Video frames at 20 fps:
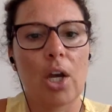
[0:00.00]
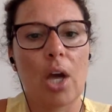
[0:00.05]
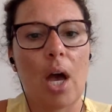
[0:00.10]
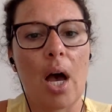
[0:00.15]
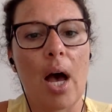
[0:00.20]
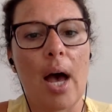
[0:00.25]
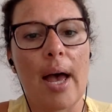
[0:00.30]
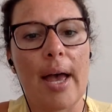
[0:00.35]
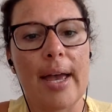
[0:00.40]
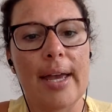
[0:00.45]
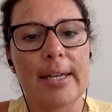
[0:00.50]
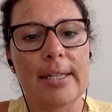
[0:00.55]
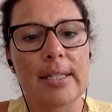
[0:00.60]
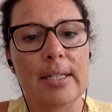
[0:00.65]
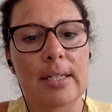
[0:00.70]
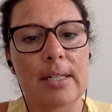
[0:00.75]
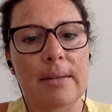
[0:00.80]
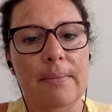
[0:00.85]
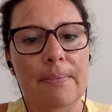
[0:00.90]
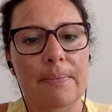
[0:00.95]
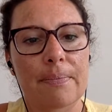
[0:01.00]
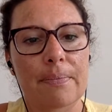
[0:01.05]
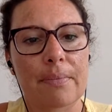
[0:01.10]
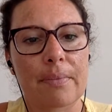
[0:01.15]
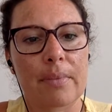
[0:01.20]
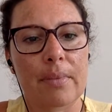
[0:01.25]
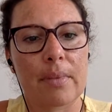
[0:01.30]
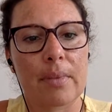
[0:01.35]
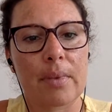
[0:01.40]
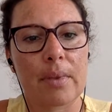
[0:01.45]
And
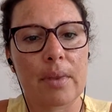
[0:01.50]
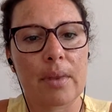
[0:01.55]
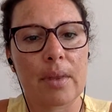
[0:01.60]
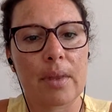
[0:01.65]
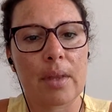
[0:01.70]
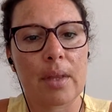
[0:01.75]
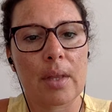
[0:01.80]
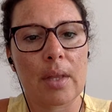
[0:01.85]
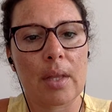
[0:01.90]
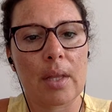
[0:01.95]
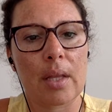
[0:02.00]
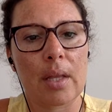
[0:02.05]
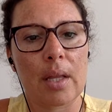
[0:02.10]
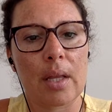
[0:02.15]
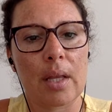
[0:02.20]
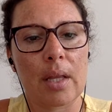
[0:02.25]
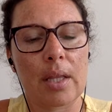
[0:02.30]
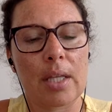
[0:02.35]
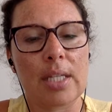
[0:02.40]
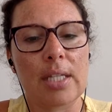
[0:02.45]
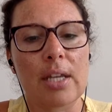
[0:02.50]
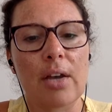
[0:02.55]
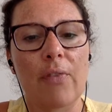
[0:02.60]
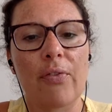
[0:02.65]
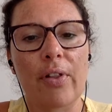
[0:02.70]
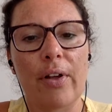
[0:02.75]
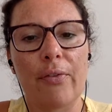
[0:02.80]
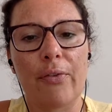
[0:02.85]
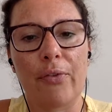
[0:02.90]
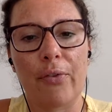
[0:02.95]
the
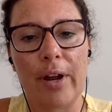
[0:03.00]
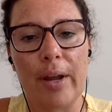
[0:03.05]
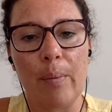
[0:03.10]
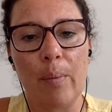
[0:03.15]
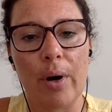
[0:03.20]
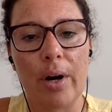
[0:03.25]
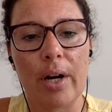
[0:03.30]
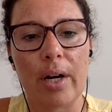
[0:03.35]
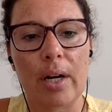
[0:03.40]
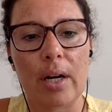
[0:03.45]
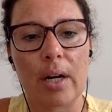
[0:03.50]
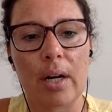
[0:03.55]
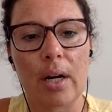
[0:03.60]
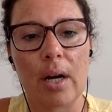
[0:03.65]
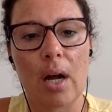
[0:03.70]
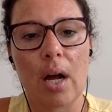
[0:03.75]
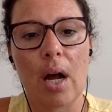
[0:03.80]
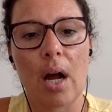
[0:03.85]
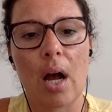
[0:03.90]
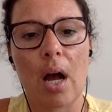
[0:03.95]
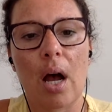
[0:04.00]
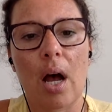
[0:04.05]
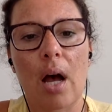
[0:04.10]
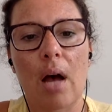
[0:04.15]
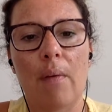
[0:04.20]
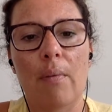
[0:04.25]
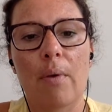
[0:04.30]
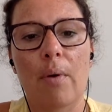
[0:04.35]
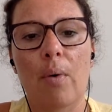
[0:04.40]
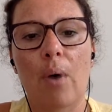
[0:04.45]
self-love framework,
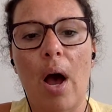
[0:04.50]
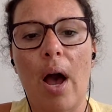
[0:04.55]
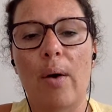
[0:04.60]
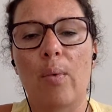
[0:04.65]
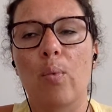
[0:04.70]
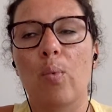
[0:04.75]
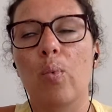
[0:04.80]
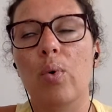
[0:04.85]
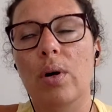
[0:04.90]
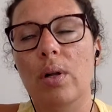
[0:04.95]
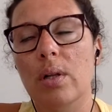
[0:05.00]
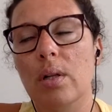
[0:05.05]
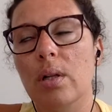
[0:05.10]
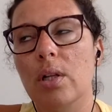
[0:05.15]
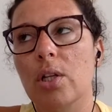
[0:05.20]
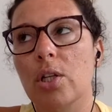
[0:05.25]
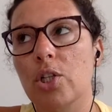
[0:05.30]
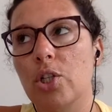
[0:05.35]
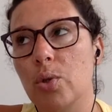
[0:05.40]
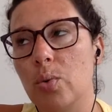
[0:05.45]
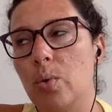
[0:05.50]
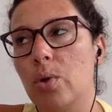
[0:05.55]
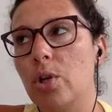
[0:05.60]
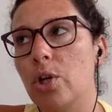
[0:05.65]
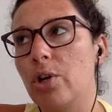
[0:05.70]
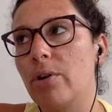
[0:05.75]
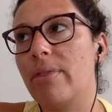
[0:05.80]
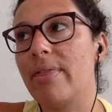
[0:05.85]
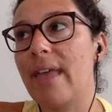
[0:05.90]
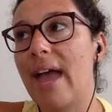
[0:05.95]
you will
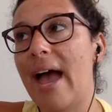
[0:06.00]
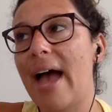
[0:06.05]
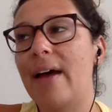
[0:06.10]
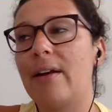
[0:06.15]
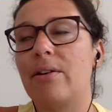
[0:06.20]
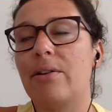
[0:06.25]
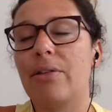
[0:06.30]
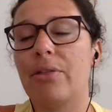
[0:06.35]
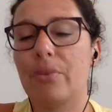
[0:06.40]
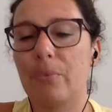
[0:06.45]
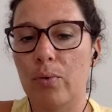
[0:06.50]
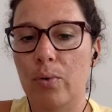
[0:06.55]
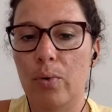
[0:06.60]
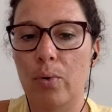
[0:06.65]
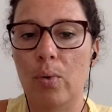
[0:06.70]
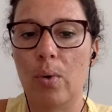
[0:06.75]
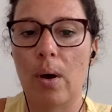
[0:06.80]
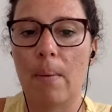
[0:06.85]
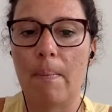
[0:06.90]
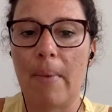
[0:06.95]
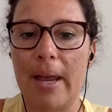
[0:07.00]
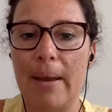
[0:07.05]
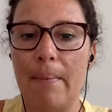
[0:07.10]
learn that through my